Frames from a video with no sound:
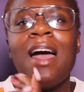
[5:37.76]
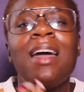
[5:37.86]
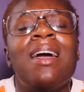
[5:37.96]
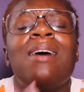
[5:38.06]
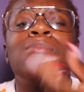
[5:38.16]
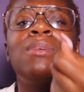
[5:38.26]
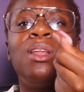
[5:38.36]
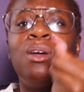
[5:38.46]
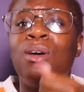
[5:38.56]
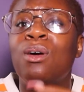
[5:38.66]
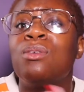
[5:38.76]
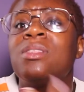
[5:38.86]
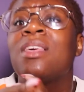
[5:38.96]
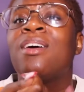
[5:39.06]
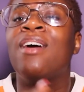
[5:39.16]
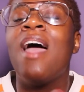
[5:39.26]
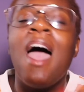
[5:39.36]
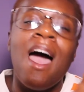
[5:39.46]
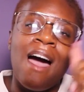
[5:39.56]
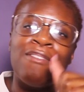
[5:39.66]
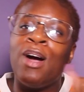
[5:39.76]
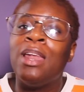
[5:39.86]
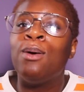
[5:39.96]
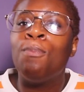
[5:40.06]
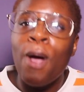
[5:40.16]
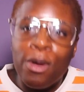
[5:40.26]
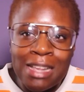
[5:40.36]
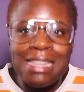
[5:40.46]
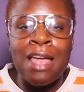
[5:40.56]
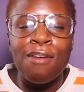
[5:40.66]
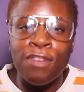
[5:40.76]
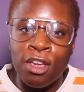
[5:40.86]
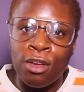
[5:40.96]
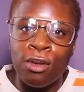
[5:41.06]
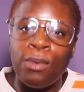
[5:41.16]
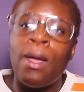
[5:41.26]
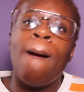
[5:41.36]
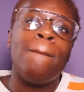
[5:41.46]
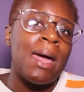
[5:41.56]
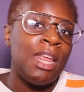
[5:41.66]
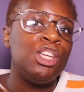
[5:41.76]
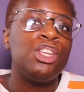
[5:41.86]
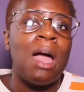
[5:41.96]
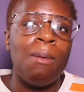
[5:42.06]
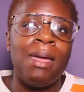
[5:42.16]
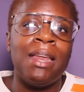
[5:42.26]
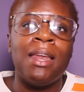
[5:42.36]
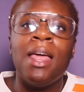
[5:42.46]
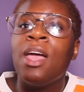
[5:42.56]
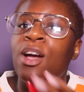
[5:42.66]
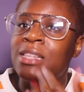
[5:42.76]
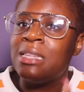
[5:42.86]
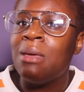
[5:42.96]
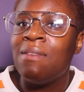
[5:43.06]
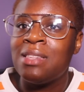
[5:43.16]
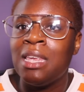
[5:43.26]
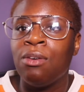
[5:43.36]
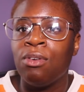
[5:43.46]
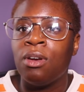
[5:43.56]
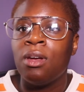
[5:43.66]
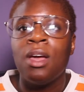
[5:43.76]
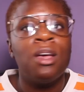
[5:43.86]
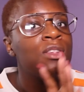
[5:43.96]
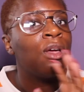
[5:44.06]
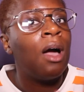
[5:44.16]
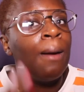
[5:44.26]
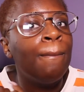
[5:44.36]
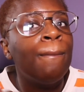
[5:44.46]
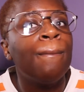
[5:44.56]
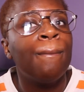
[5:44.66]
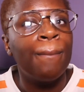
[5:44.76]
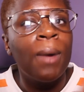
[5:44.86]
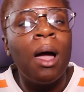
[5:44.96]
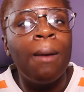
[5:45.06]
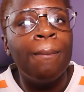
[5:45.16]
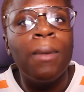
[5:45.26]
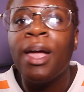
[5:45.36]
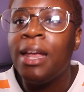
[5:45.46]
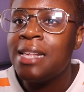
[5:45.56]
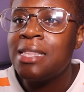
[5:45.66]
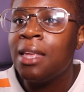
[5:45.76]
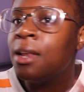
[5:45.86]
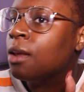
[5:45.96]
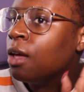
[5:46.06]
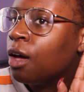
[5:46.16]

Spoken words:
Come closer. I've got a little bonus tip for you, but I need you to come in because it's a bit of a secret. So come. Are you listening?